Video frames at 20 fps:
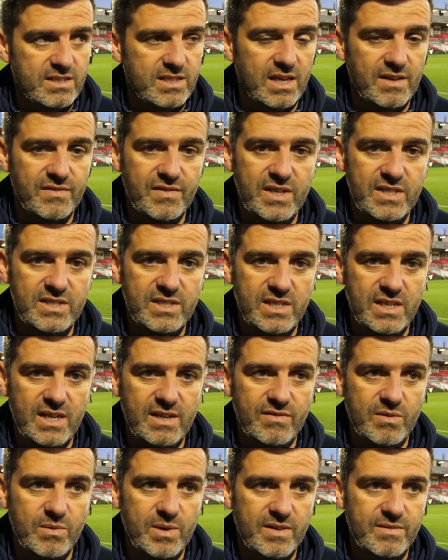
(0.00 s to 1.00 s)
off each and
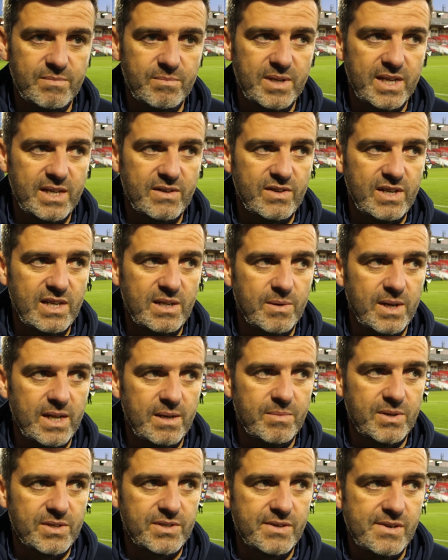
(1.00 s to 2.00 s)
every one of them, played really
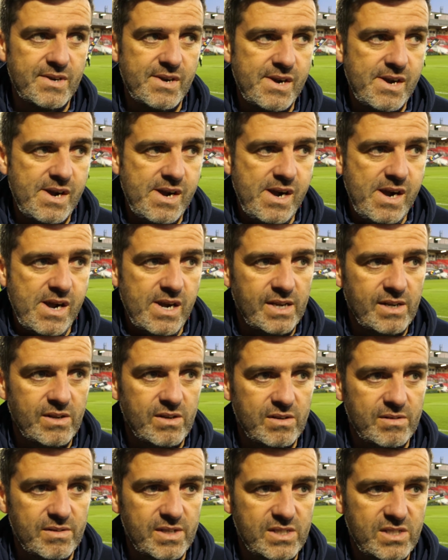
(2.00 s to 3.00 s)
well. But
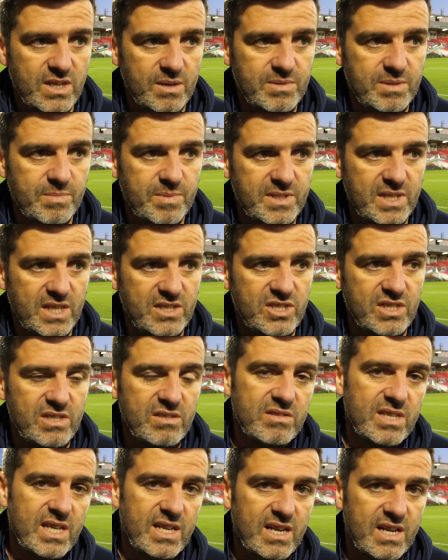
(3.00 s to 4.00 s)
in terms of
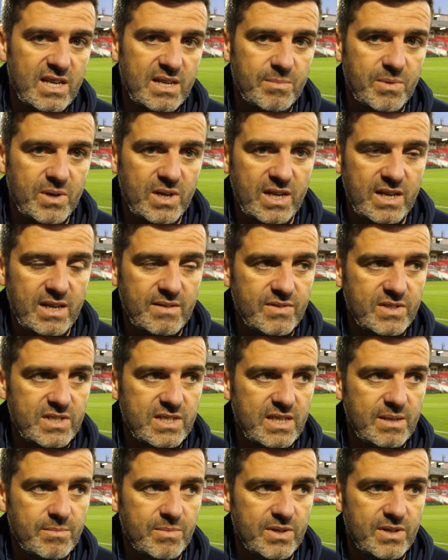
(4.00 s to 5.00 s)
possession, they had all the ball,
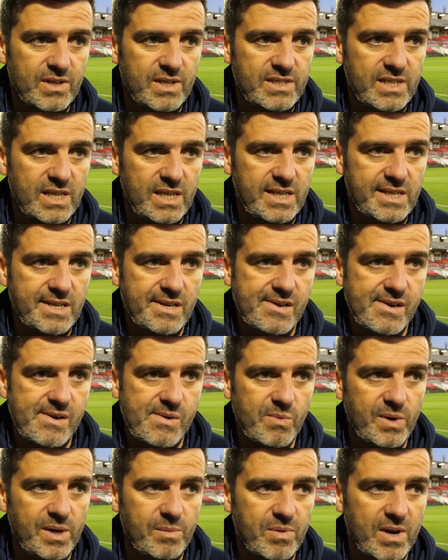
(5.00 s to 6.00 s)
obviously, but I think
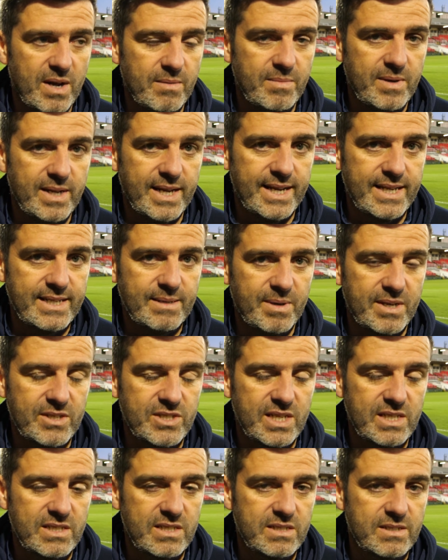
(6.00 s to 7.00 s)
we probably had the better
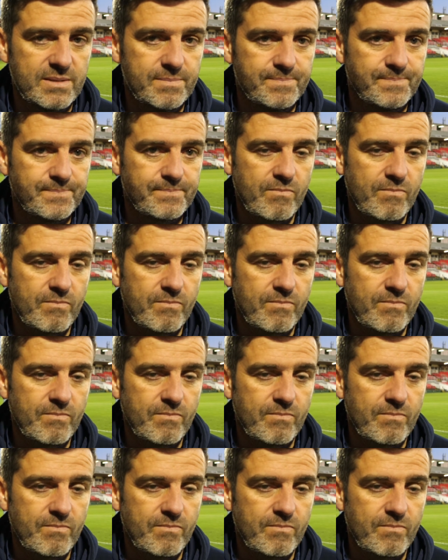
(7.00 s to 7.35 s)
chances.